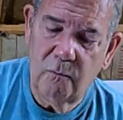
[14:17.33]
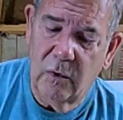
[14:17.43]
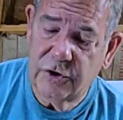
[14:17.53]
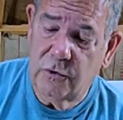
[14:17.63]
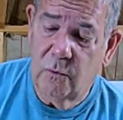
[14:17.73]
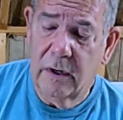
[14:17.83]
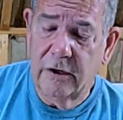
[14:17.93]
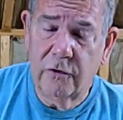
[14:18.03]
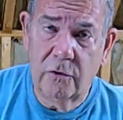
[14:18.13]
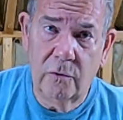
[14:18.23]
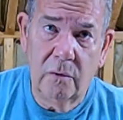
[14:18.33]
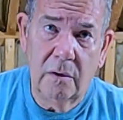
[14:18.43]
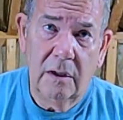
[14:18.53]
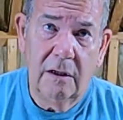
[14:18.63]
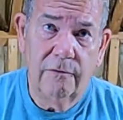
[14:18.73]
what you want to do,
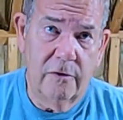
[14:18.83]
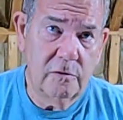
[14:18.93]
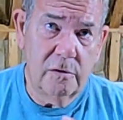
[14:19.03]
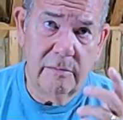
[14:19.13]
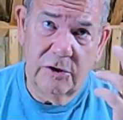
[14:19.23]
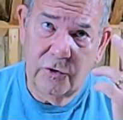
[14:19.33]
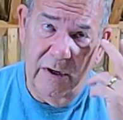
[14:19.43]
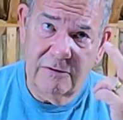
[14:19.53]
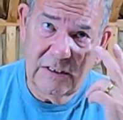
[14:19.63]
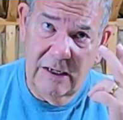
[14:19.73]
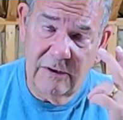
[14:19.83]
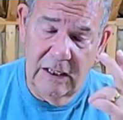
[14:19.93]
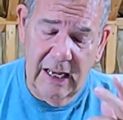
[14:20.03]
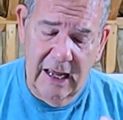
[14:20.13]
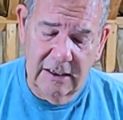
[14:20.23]
first of all, make sure you have safety
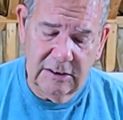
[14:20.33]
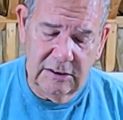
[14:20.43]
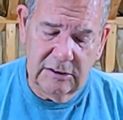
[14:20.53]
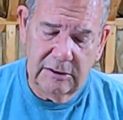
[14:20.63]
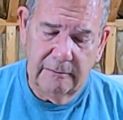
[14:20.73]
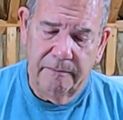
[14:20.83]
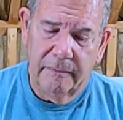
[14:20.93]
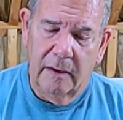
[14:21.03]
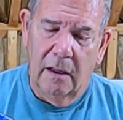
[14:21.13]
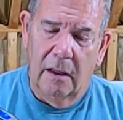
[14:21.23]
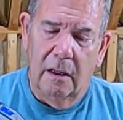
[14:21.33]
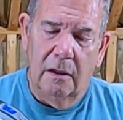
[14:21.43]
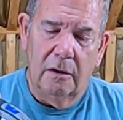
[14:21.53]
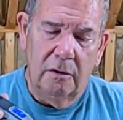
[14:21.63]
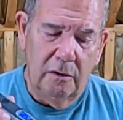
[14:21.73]
glasses.
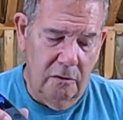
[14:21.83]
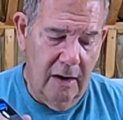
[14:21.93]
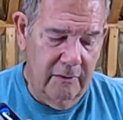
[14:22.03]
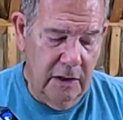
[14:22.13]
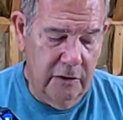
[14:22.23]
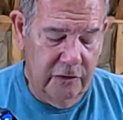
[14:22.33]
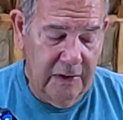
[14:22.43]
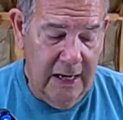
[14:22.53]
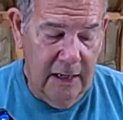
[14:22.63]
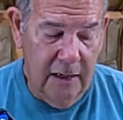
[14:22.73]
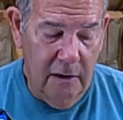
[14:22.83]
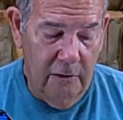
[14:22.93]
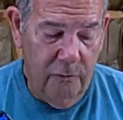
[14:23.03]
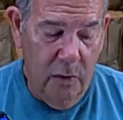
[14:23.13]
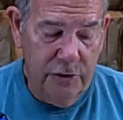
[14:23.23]
You have an understanding
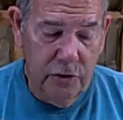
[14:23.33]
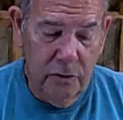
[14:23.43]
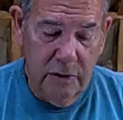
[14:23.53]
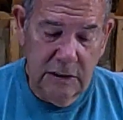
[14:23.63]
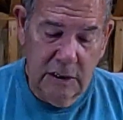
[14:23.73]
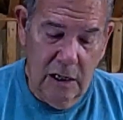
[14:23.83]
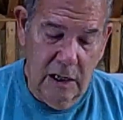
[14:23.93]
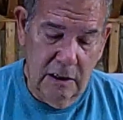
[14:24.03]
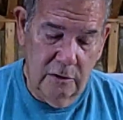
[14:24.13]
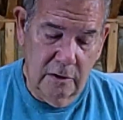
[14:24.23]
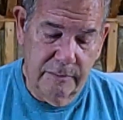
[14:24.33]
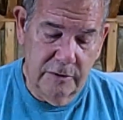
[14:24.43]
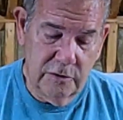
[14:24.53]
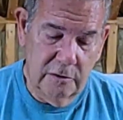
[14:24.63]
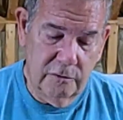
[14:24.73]
of what you're going to cut. You're going to
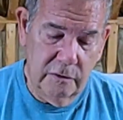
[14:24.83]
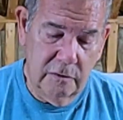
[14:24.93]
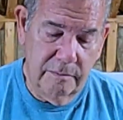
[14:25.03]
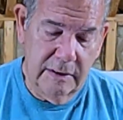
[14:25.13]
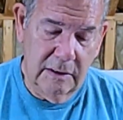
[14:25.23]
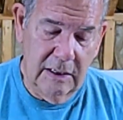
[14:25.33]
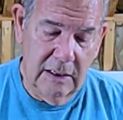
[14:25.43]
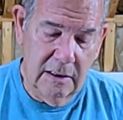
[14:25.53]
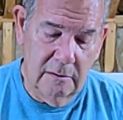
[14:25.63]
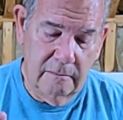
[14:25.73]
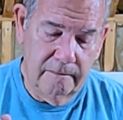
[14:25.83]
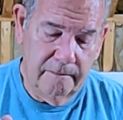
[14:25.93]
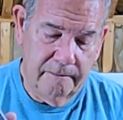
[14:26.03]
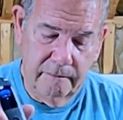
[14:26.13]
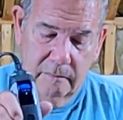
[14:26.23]
put your drill bit in,
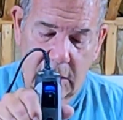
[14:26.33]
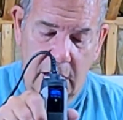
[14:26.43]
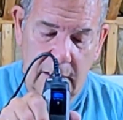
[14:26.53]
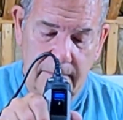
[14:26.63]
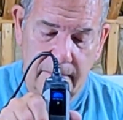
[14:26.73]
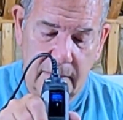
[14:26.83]
okay?